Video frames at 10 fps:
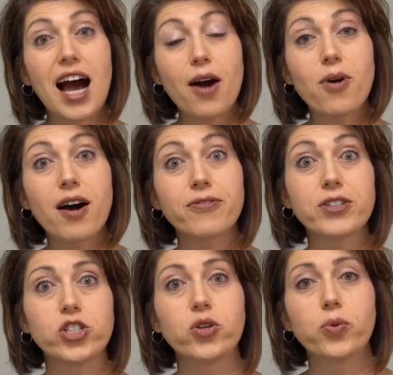How
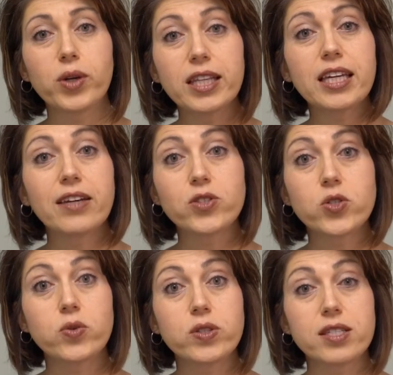often do you really give
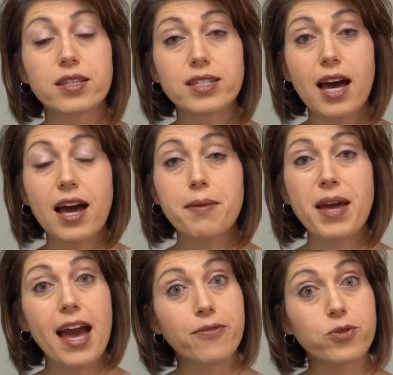students the time
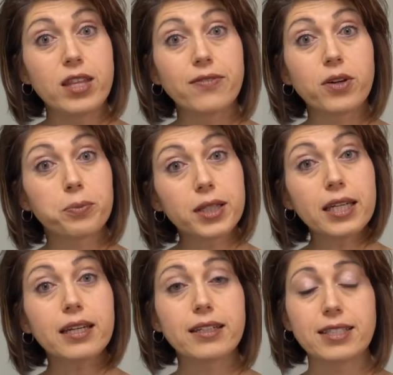after they've
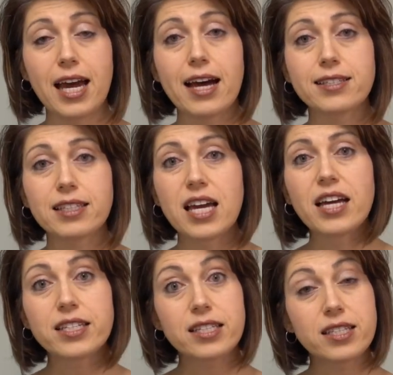completed a task
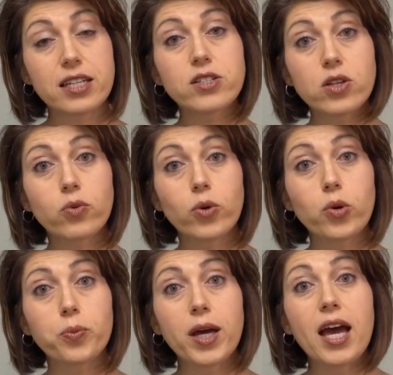to sit as a
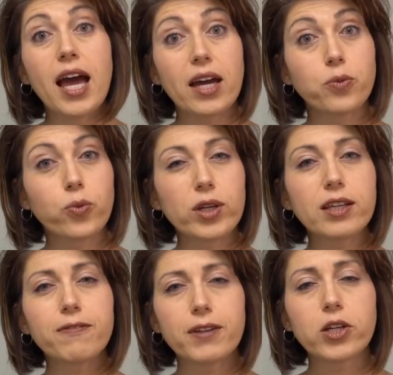group and
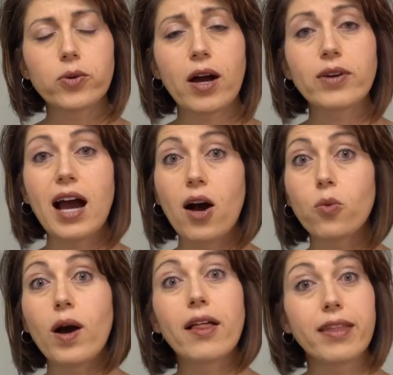really figure out how
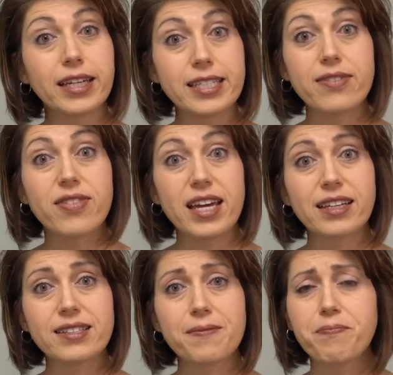well they did
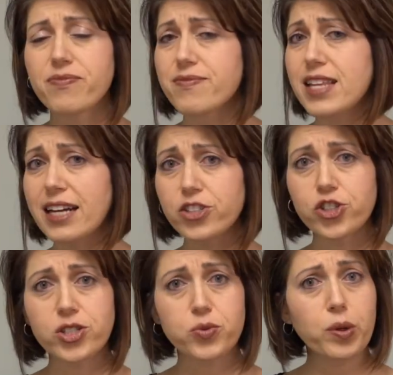things? Not to
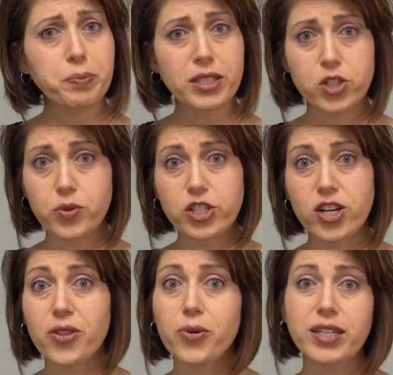just rip into each
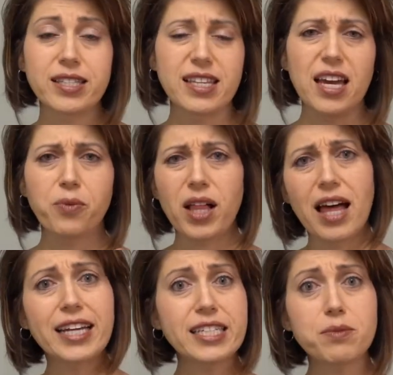other and say, well,
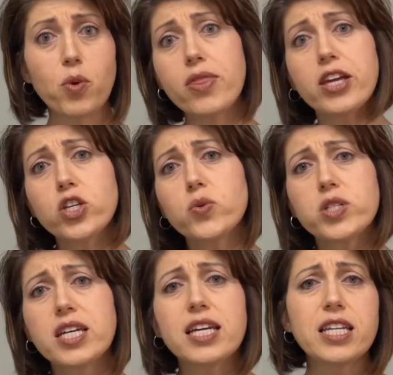I did more than you
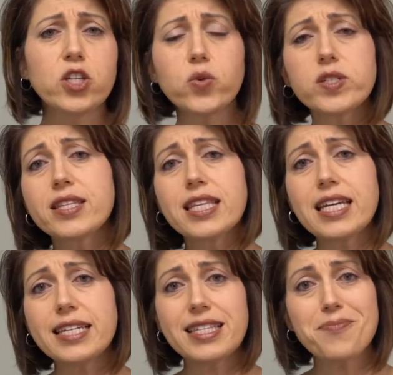did and you did
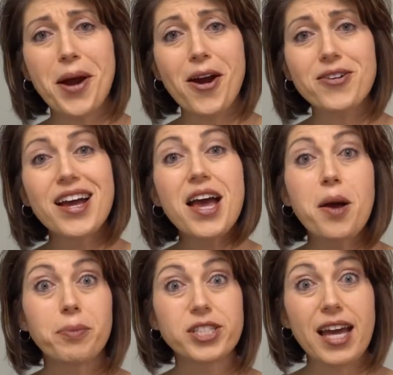the easy part,
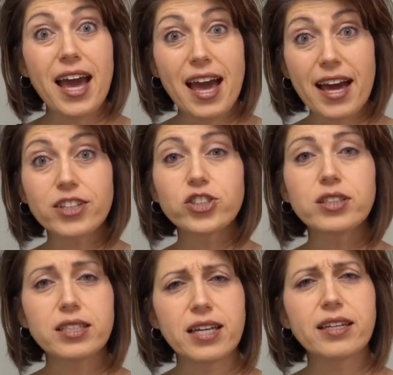but to
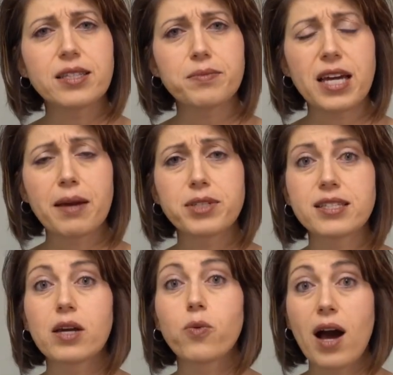actually take some time to
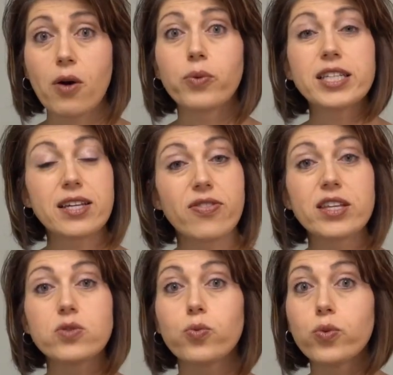say, wow, we did
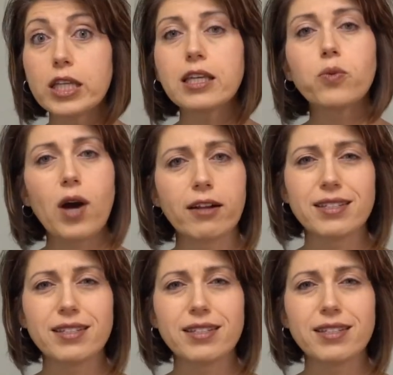this really well